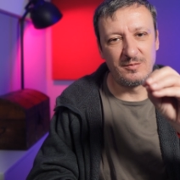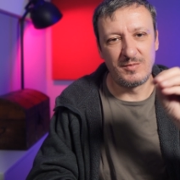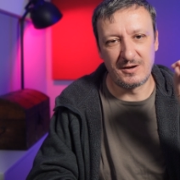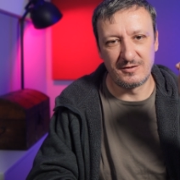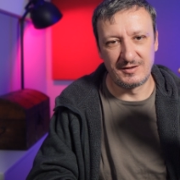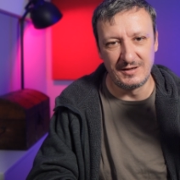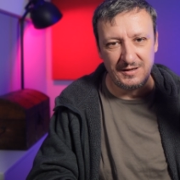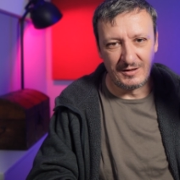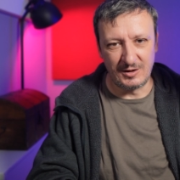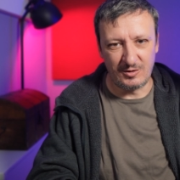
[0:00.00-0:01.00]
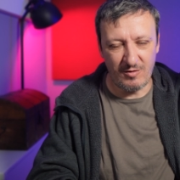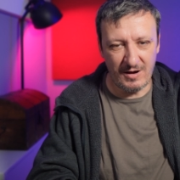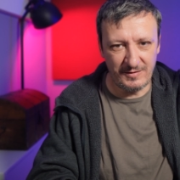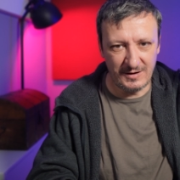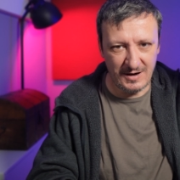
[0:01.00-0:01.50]
that because the
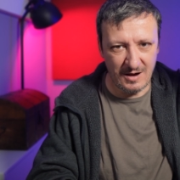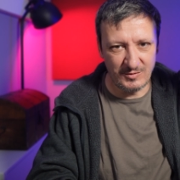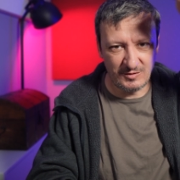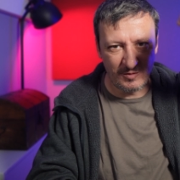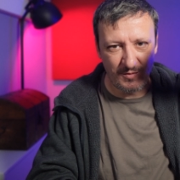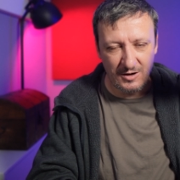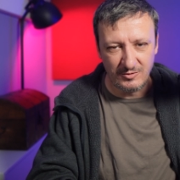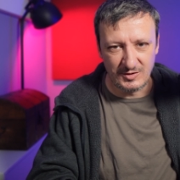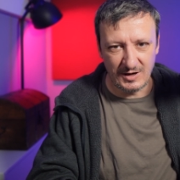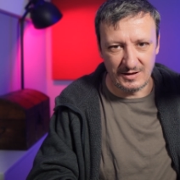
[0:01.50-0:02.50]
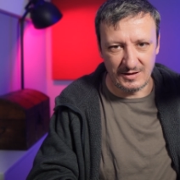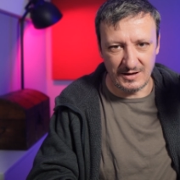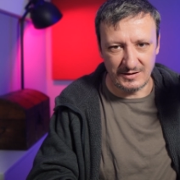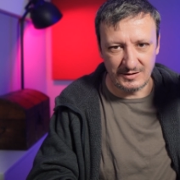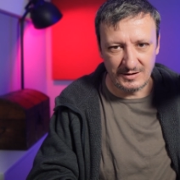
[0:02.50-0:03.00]
traffic comes from outside
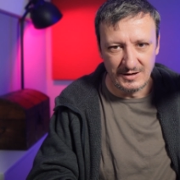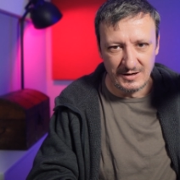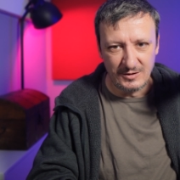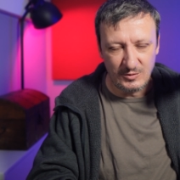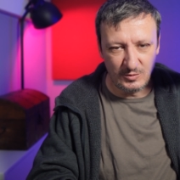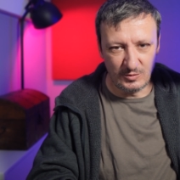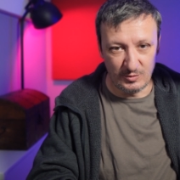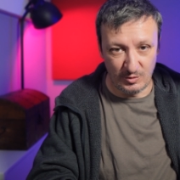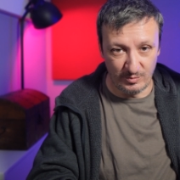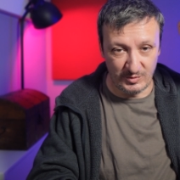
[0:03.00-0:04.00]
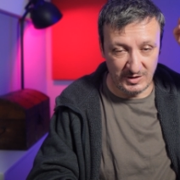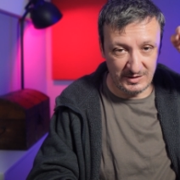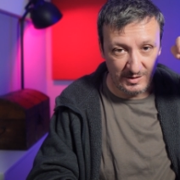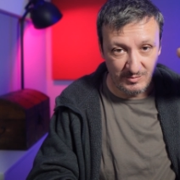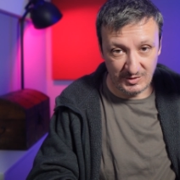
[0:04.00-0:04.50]
cluster to kube
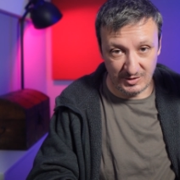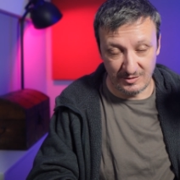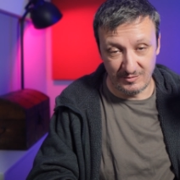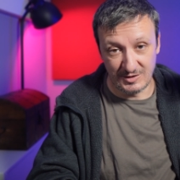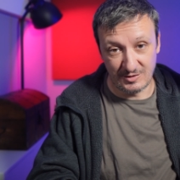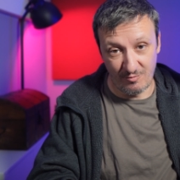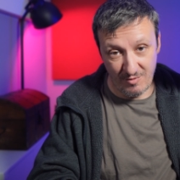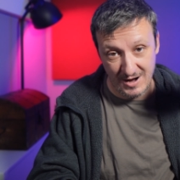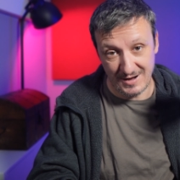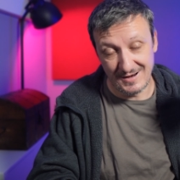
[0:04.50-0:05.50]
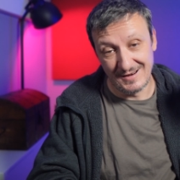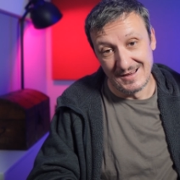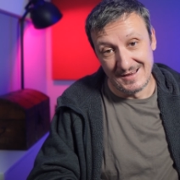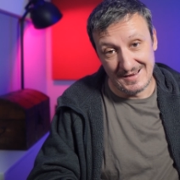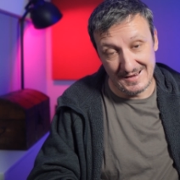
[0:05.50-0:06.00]
system service
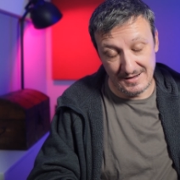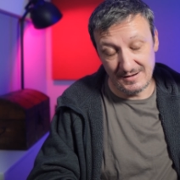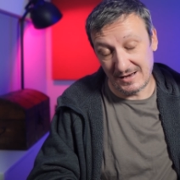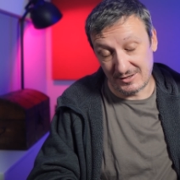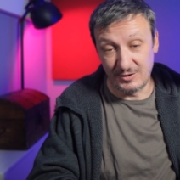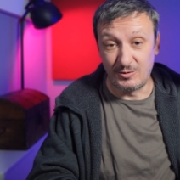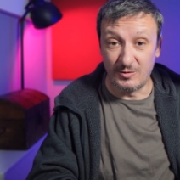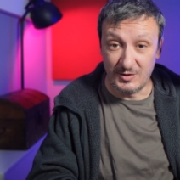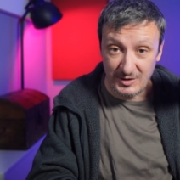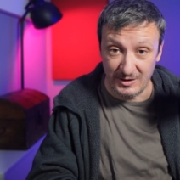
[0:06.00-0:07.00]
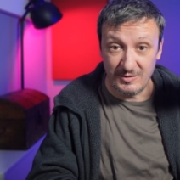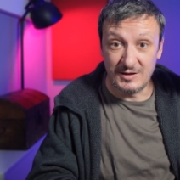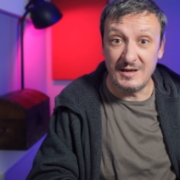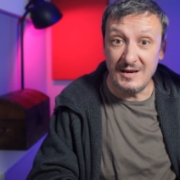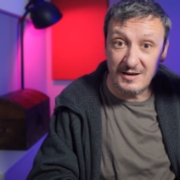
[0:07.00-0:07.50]
running in actually to the
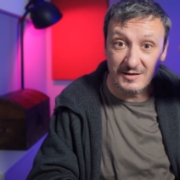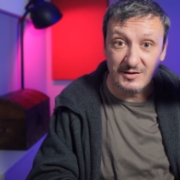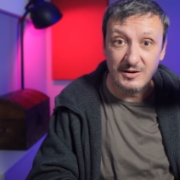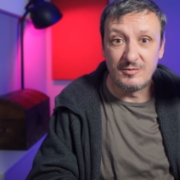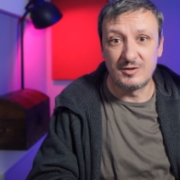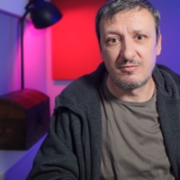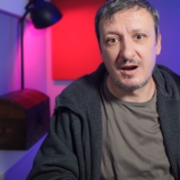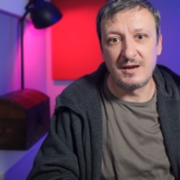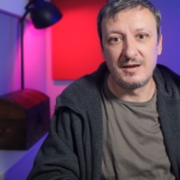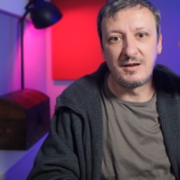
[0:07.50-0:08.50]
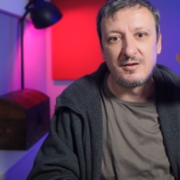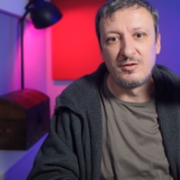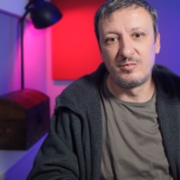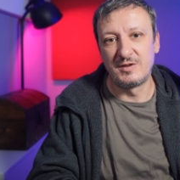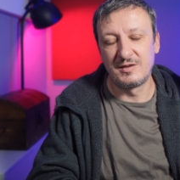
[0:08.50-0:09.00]
service ingress service running in the
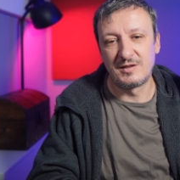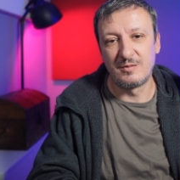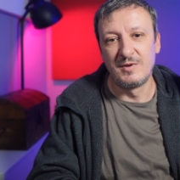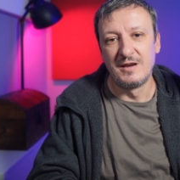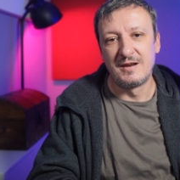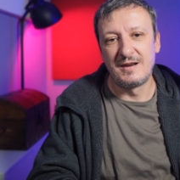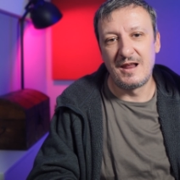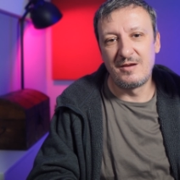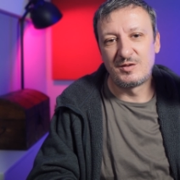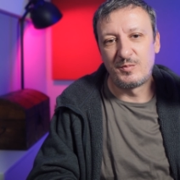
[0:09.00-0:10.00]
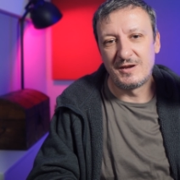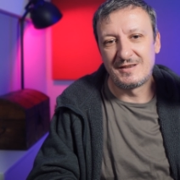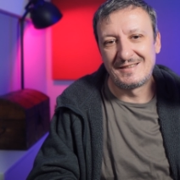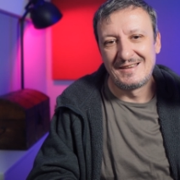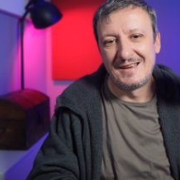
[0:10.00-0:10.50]
kube system
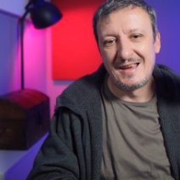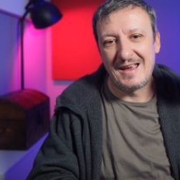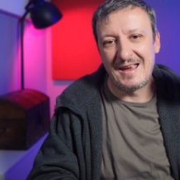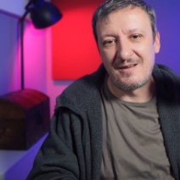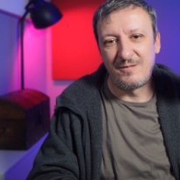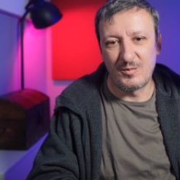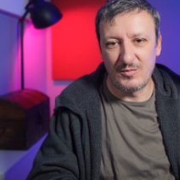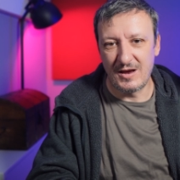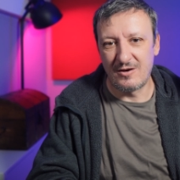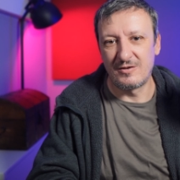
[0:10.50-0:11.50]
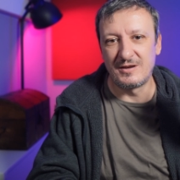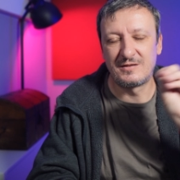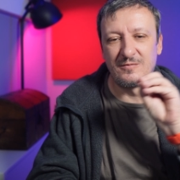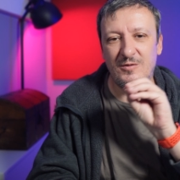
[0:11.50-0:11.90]
namespace and from there on it's